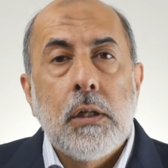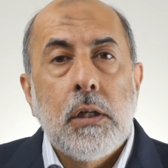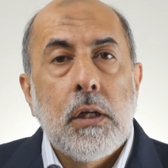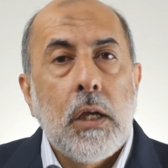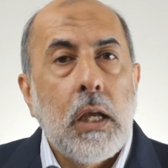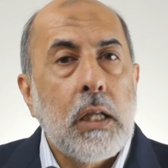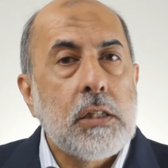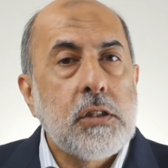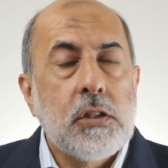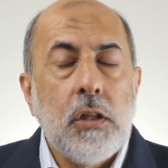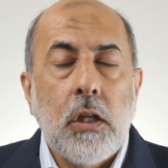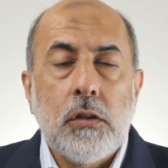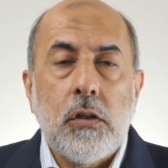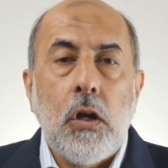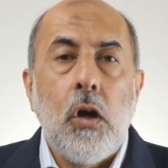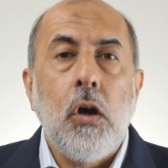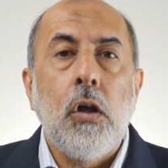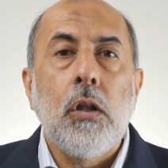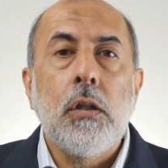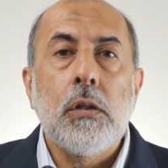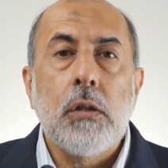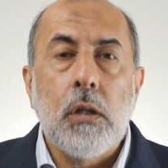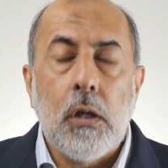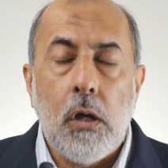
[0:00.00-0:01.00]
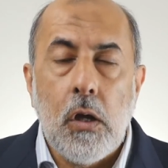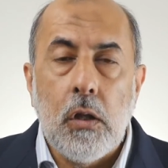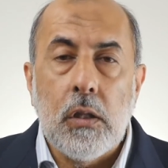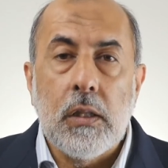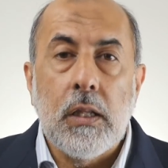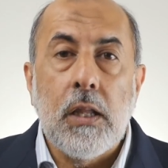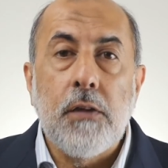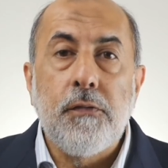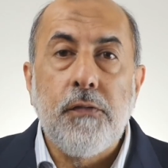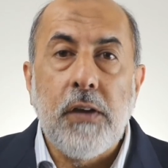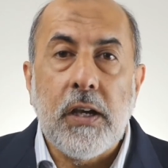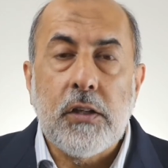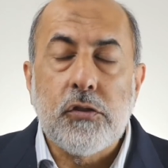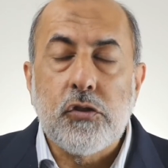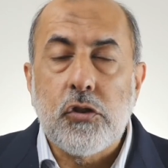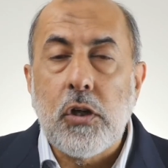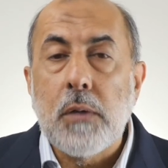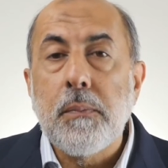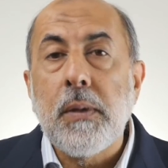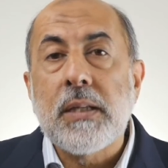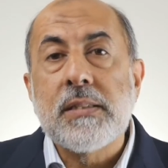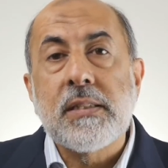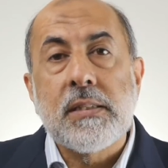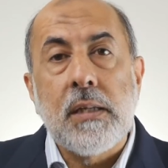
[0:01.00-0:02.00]
It's not only victory,
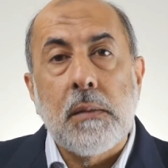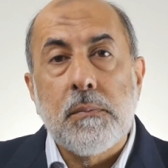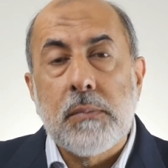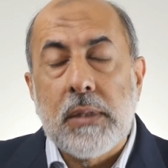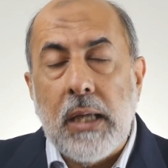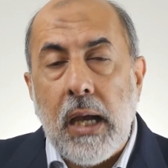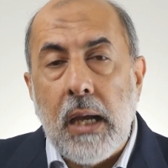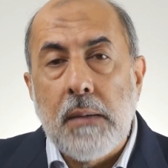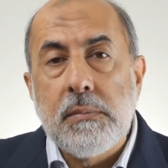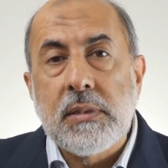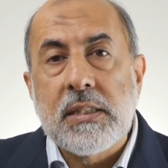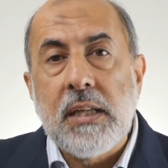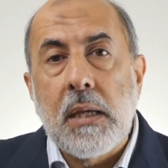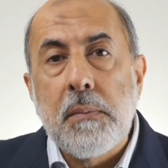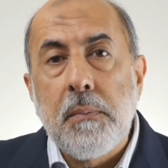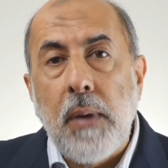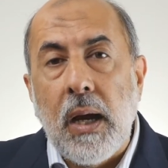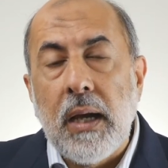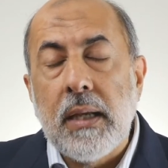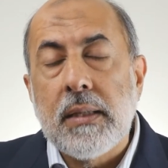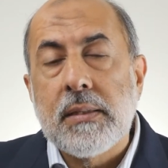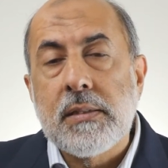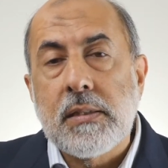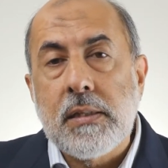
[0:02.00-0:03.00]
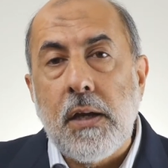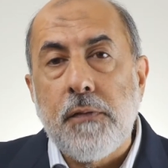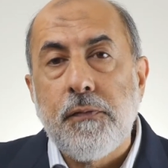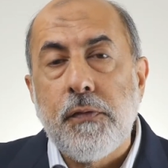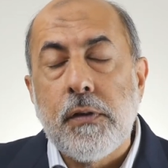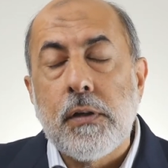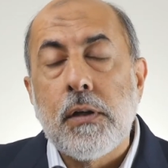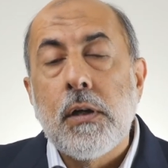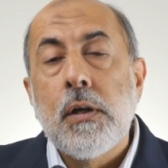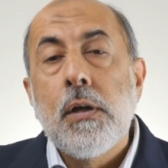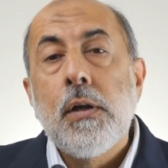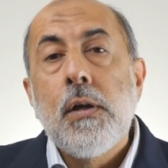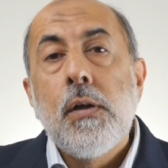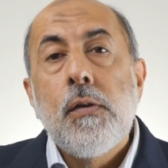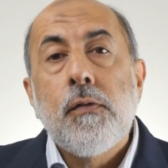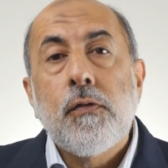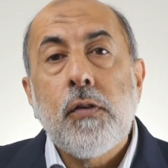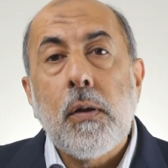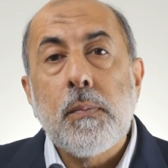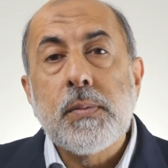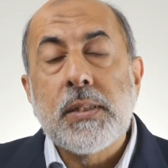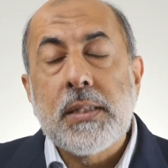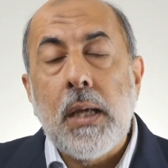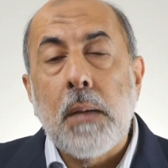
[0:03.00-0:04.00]
but sometimes they might suffer
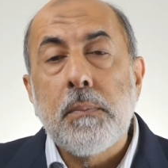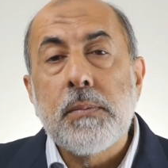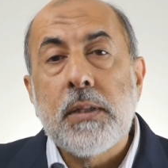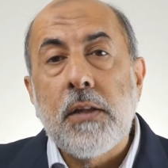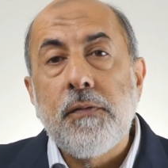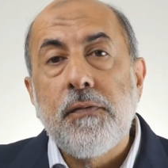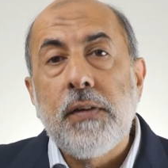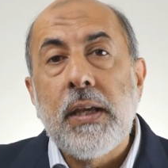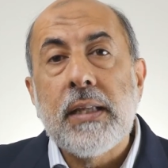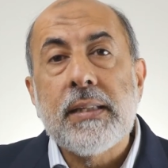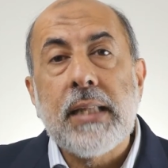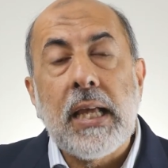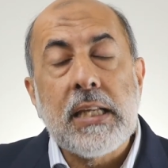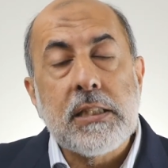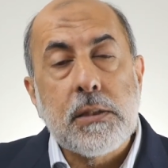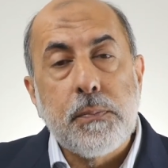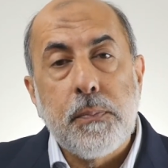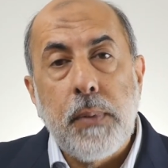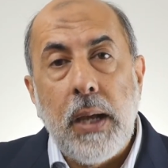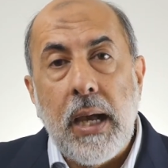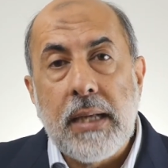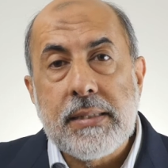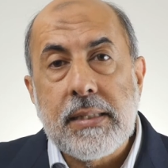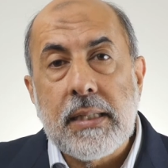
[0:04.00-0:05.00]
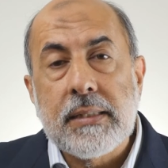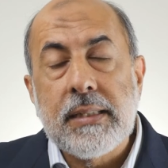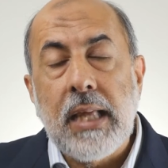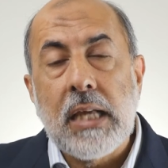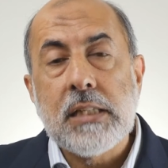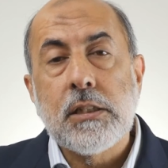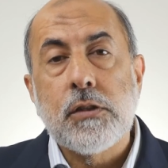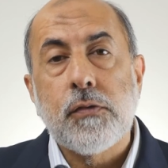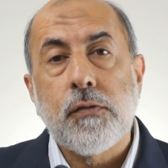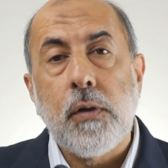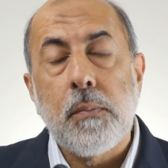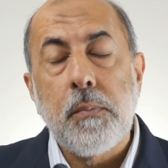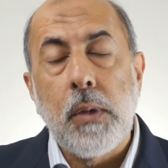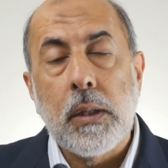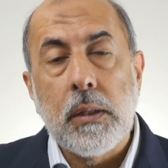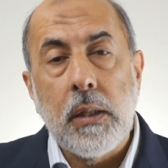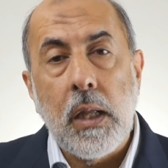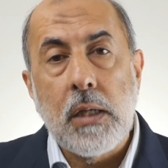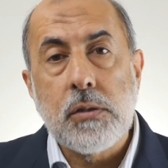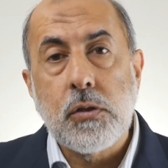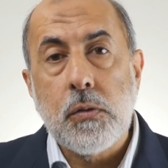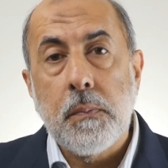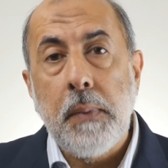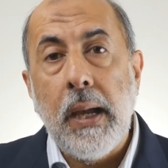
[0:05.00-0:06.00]
from some defeat as a test from Allah
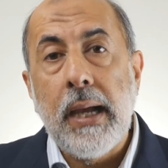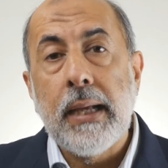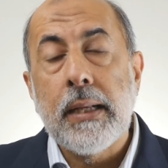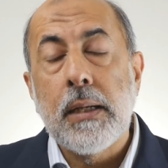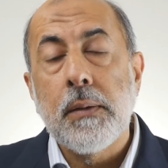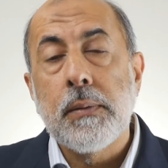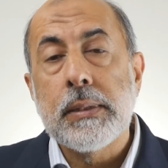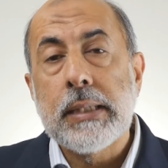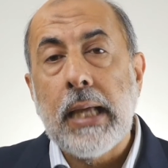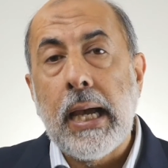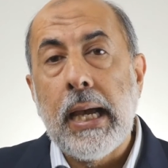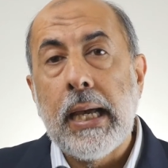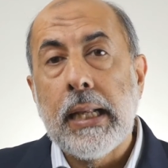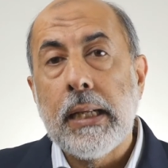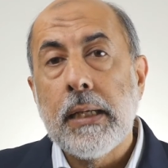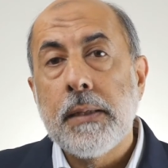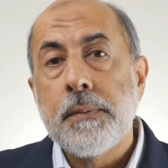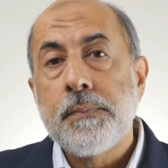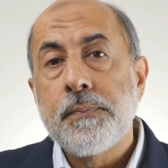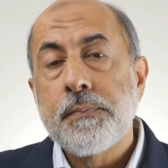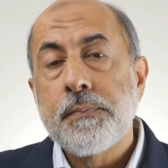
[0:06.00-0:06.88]
subhanahu wa ta'ala.